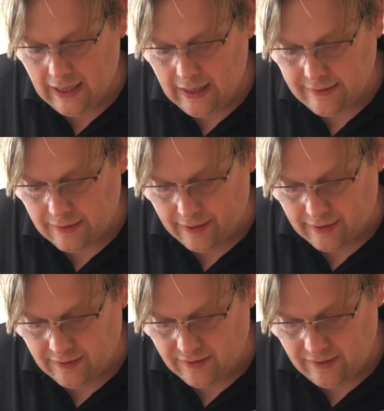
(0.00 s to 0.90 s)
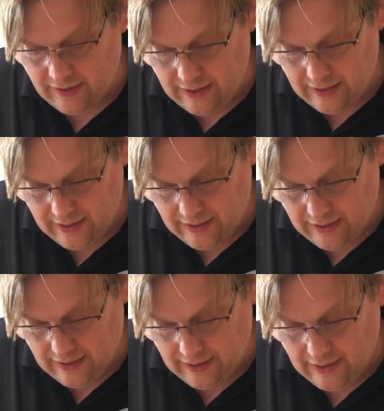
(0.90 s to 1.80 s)
so I can see
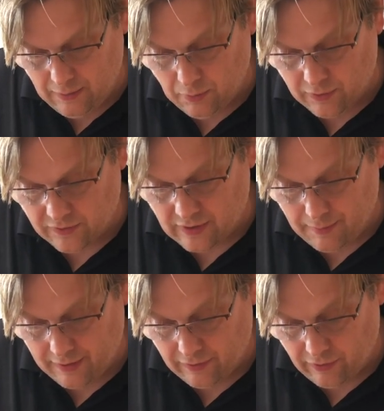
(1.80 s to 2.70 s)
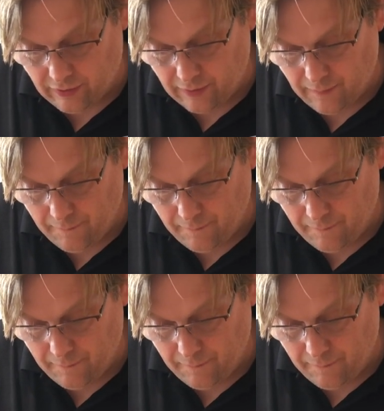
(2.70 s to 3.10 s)
what's going through.